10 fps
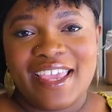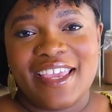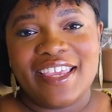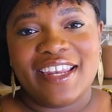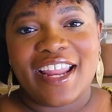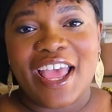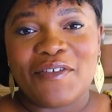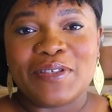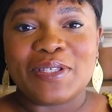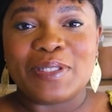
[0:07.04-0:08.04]
and I
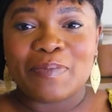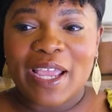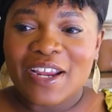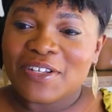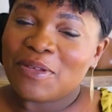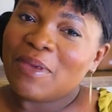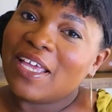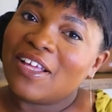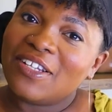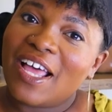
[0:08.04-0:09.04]
was inspired to
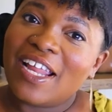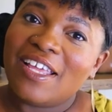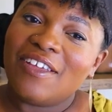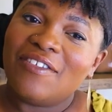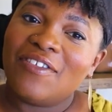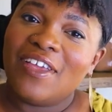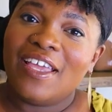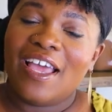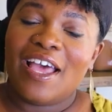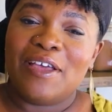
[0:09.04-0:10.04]
make a lot of
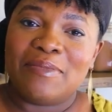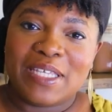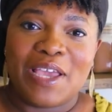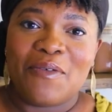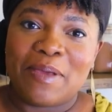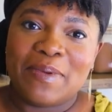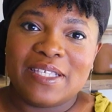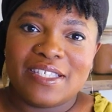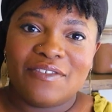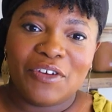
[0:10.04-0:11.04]
um, DIY
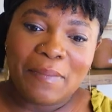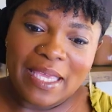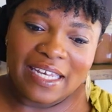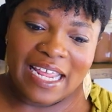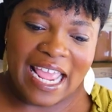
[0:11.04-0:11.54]
pieces from it.